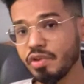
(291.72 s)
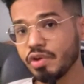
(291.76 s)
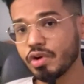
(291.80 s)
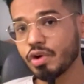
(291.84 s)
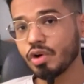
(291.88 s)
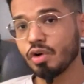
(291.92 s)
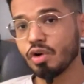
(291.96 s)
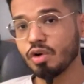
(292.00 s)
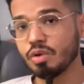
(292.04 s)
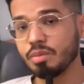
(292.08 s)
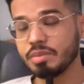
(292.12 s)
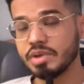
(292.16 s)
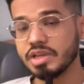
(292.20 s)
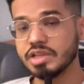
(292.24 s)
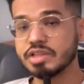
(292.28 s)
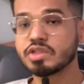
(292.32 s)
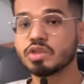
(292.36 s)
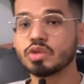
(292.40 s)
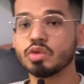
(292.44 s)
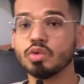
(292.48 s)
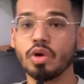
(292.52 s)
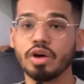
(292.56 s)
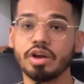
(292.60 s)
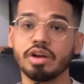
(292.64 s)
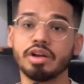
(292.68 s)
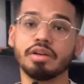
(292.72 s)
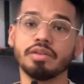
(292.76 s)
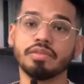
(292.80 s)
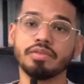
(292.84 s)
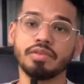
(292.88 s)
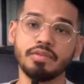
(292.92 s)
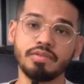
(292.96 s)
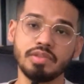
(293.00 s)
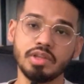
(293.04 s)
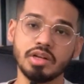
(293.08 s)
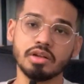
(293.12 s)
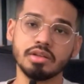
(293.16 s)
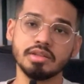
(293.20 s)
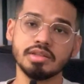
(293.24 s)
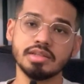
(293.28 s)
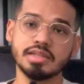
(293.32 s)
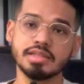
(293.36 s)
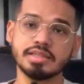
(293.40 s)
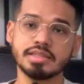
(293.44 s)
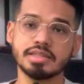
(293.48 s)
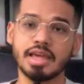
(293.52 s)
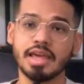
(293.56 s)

to your home, it's $250,